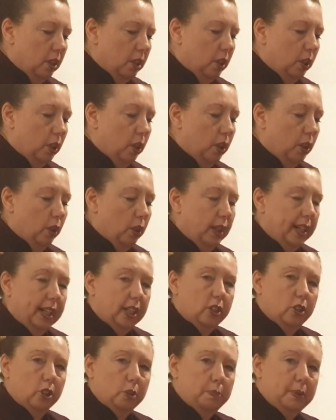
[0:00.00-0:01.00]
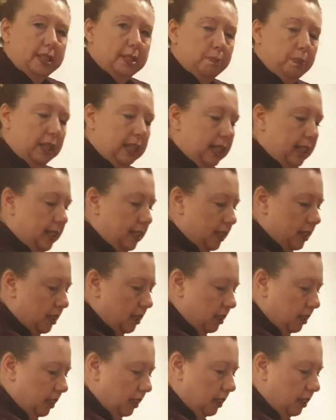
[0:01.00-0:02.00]
Or it could be split.
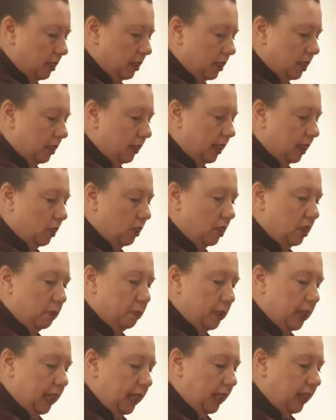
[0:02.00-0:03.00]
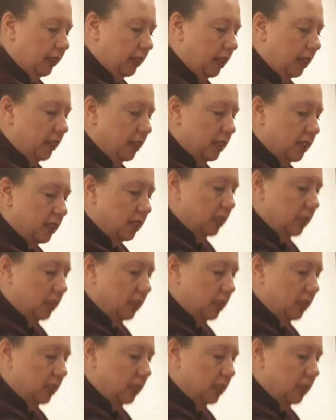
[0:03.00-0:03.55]
So it could be that there's